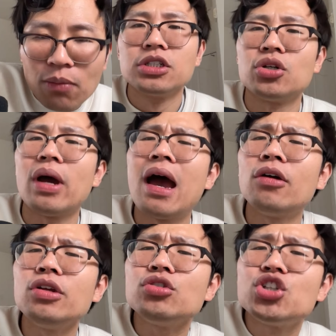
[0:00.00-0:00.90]
So how
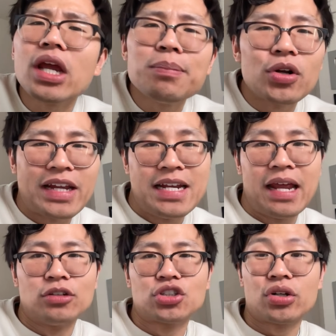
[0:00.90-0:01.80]
do you shape your
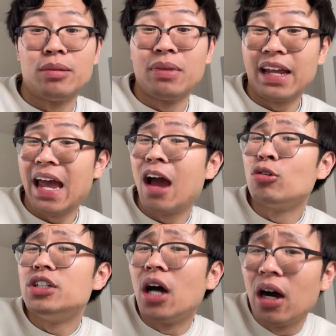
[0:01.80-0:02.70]
inhale scream like how
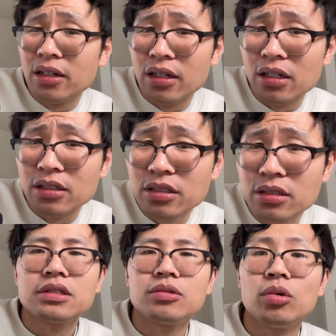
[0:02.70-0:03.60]
Don
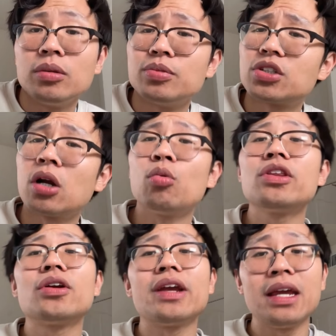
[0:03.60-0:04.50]
does? Well, start with
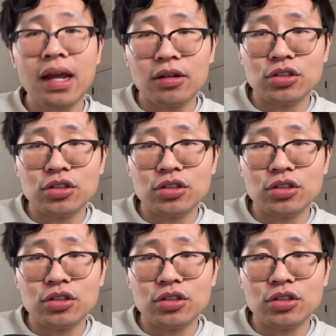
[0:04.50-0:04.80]
your inhale